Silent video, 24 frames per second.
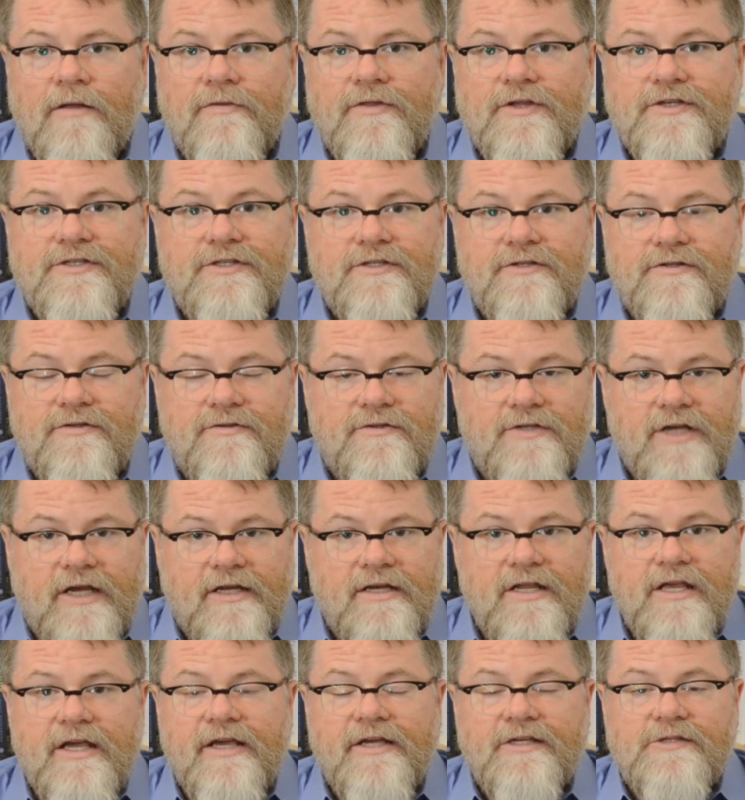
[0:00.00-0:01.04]
This
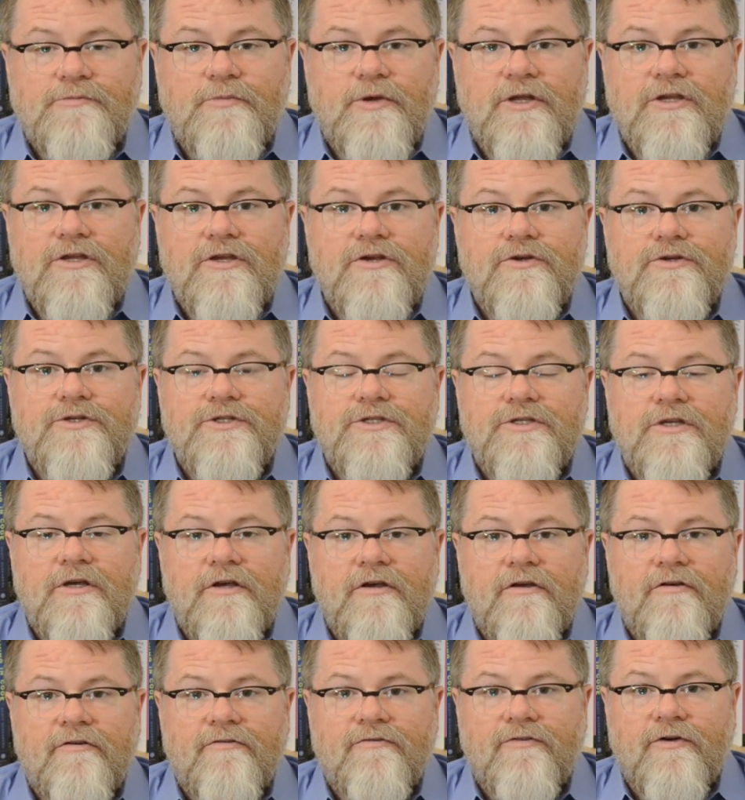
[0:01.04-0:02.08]
technique has been used
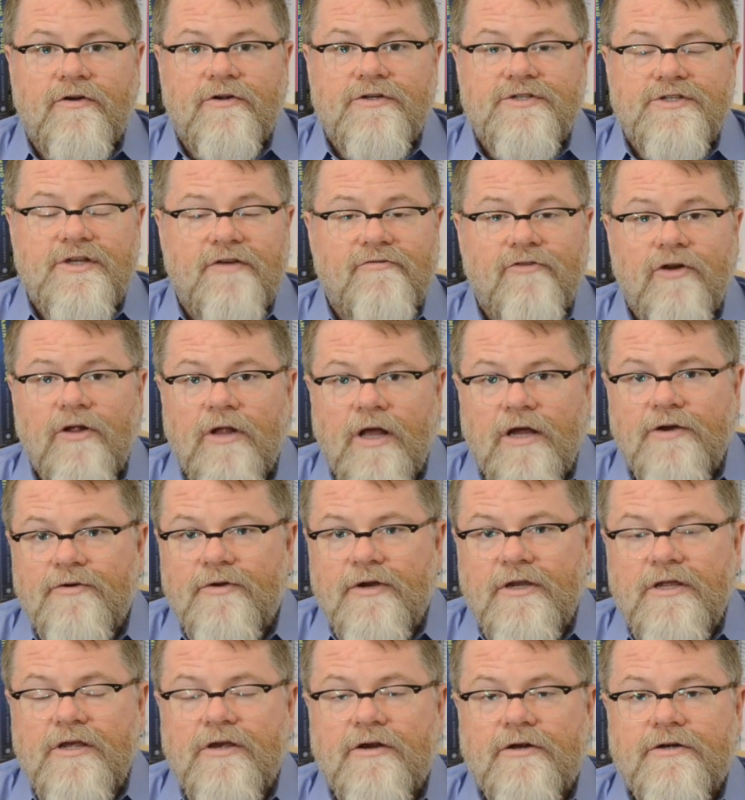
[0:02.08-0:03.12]
for several
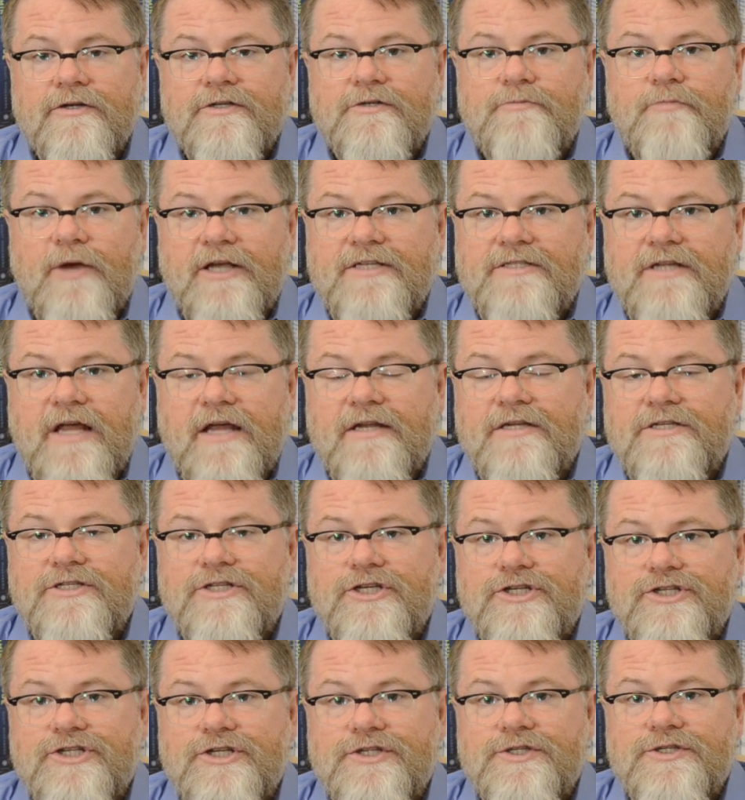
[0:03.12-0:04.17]
hundred years by
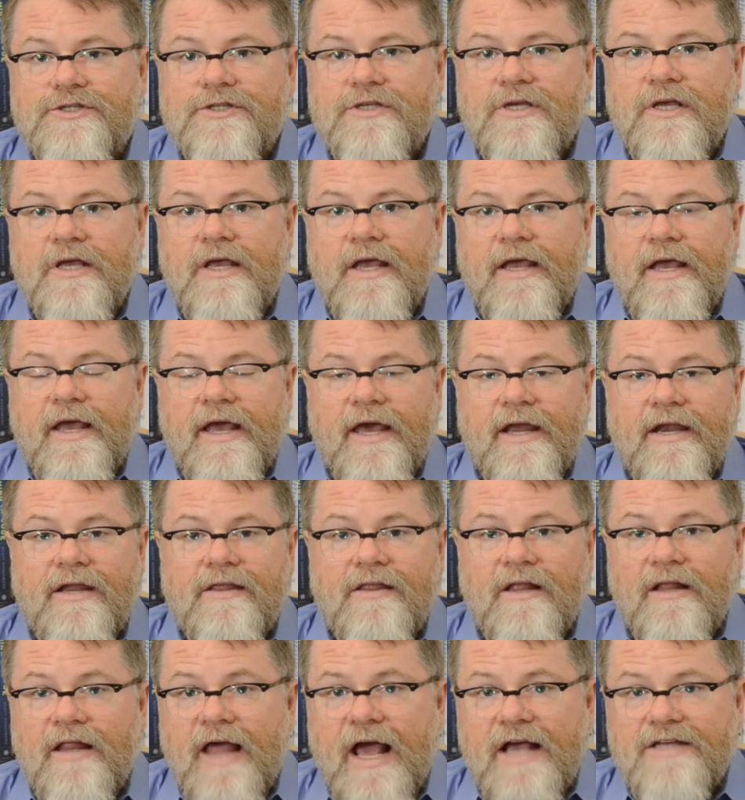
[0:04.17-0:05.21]
statisticians, and in
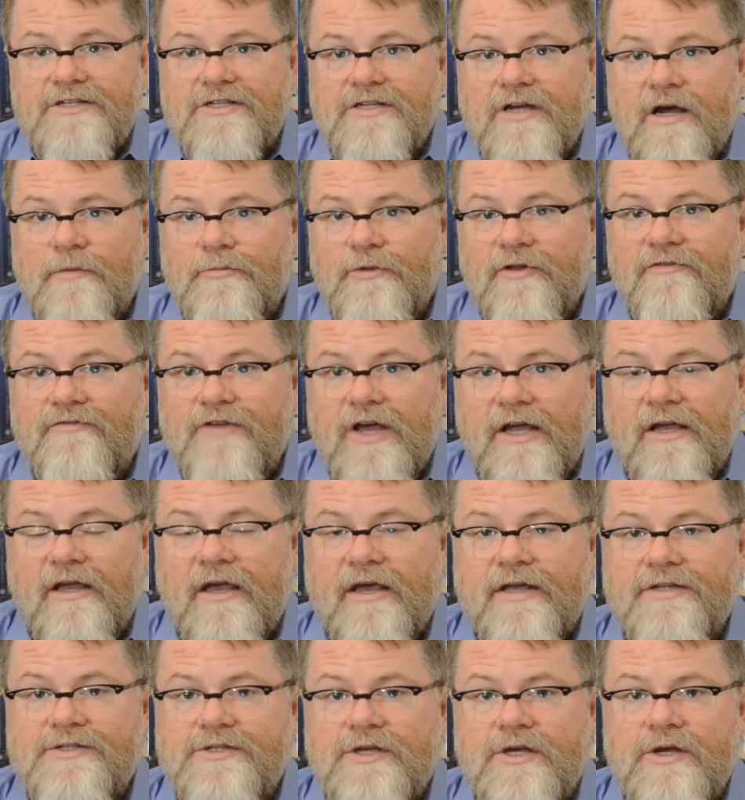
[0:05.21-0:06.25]
the last couple of
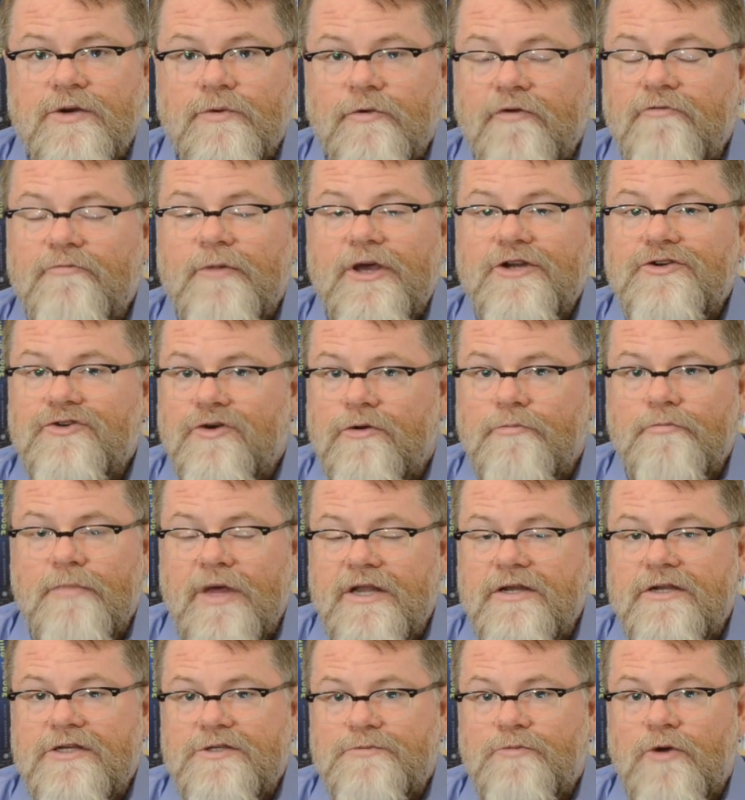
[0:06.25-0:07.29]
decades, we've made
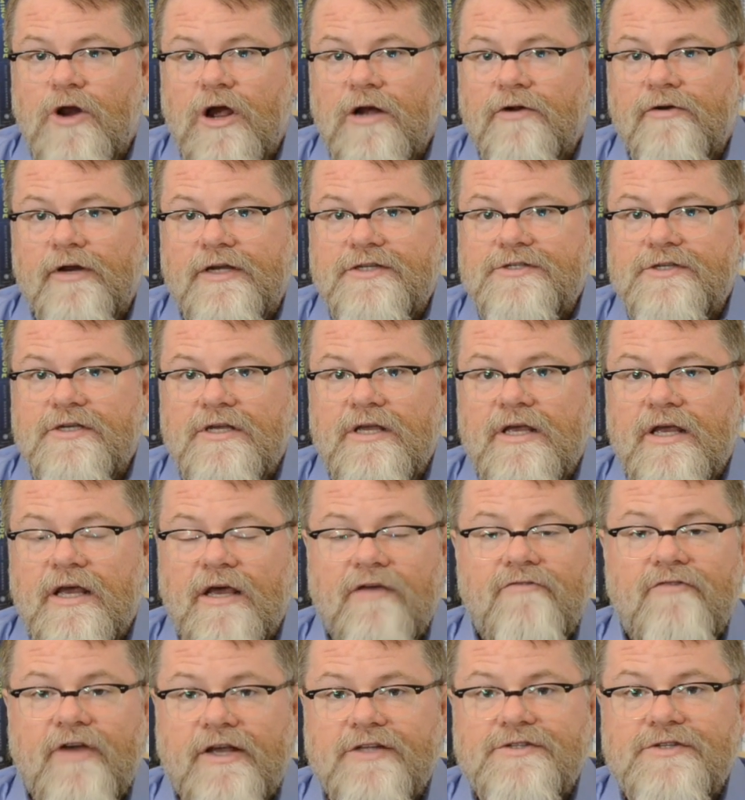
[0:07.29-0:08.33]
tremendous progress
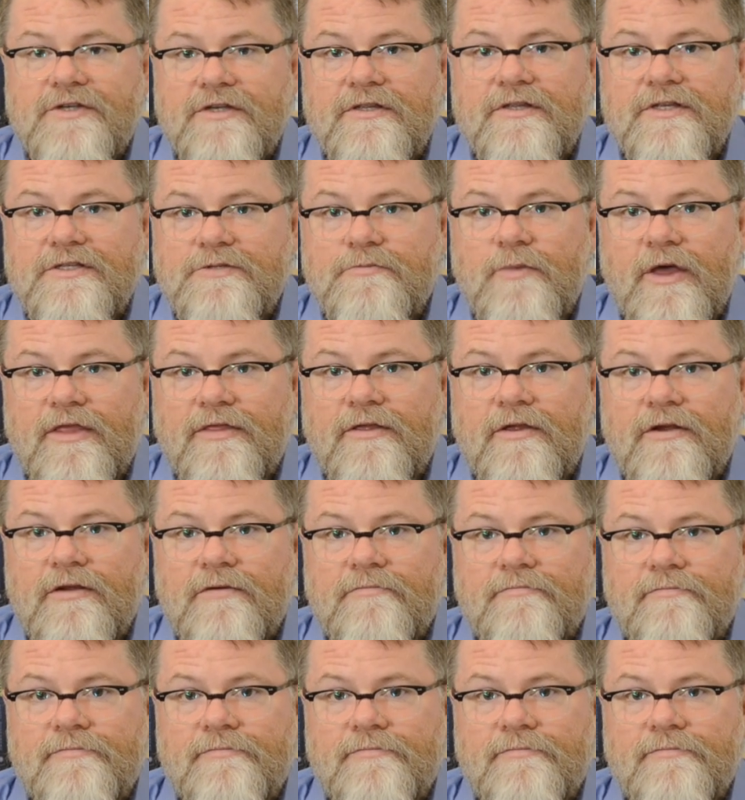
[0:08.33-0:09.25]
advancing this method.